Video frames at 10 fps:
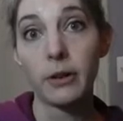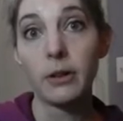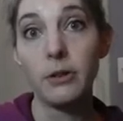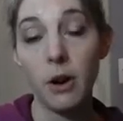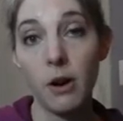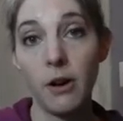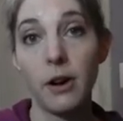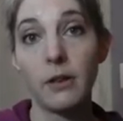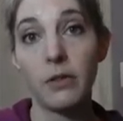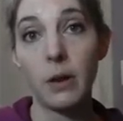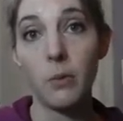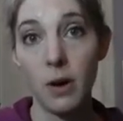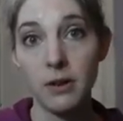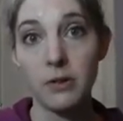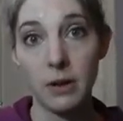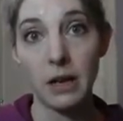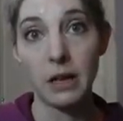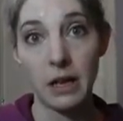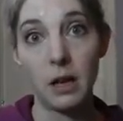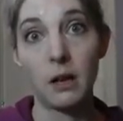yarn if they want to get a
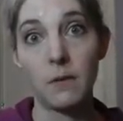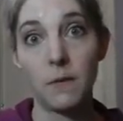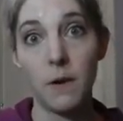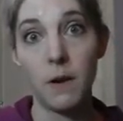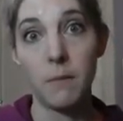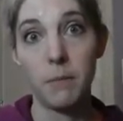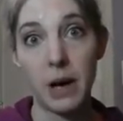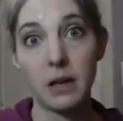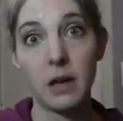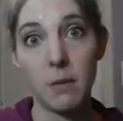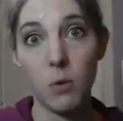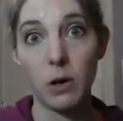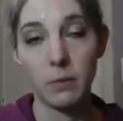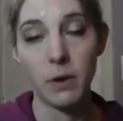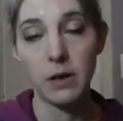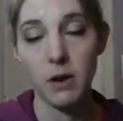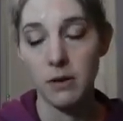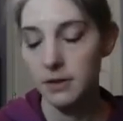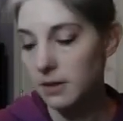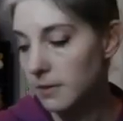kit from Becky at Morning Bright
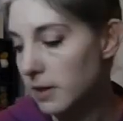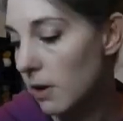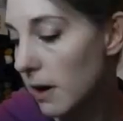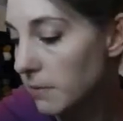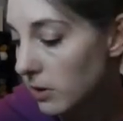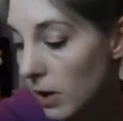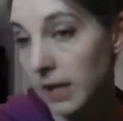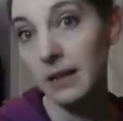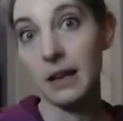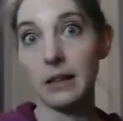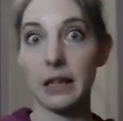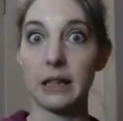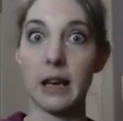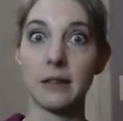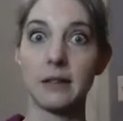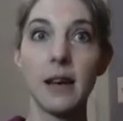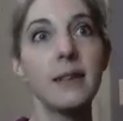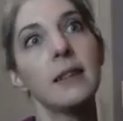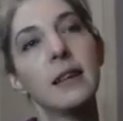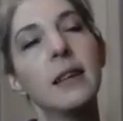Yarns. So I'm so excited that that is done.
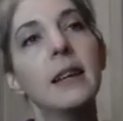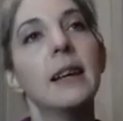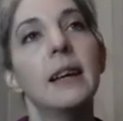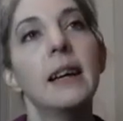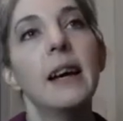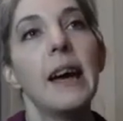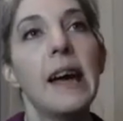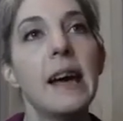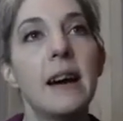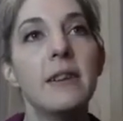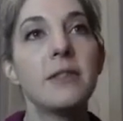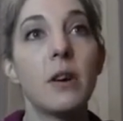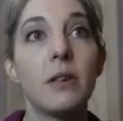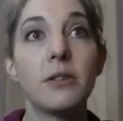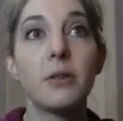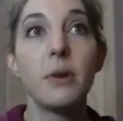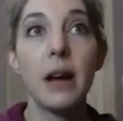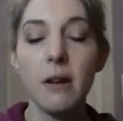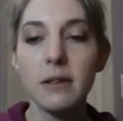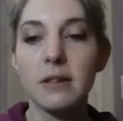And on to
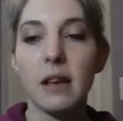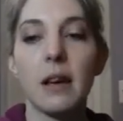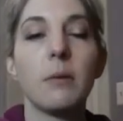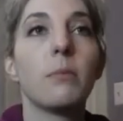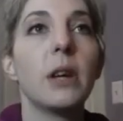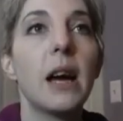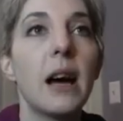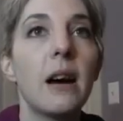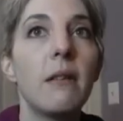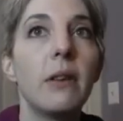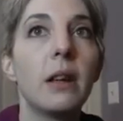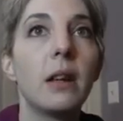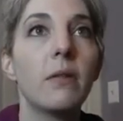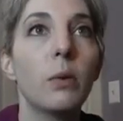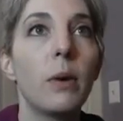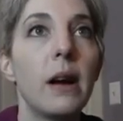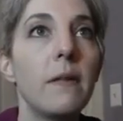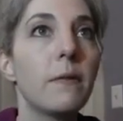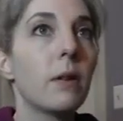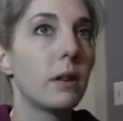Heresy. We have a giveaway
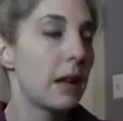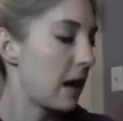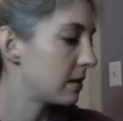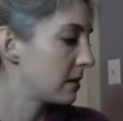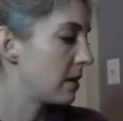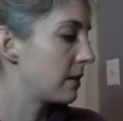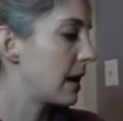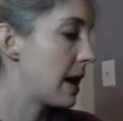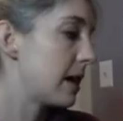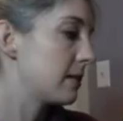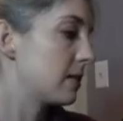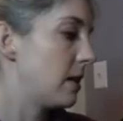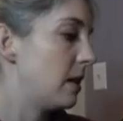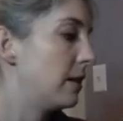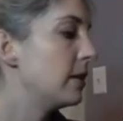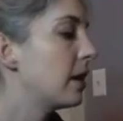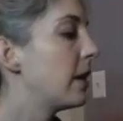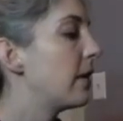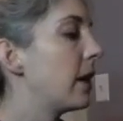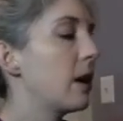for a cast iron cast on
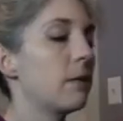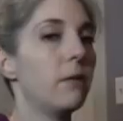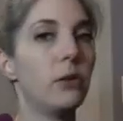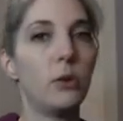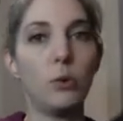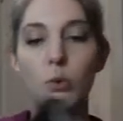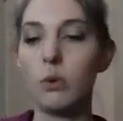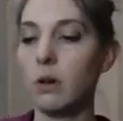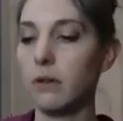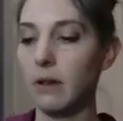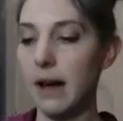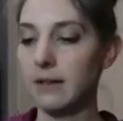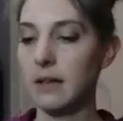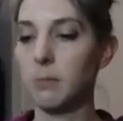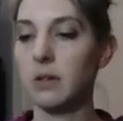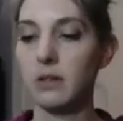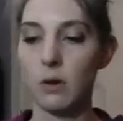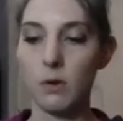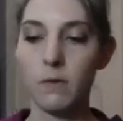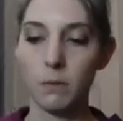that I reviewed on the last
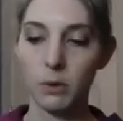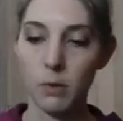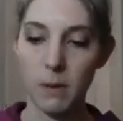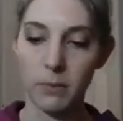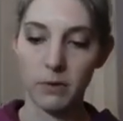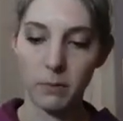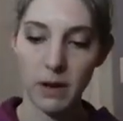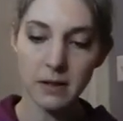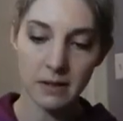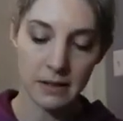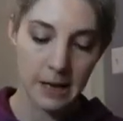episode from Cooperative Press.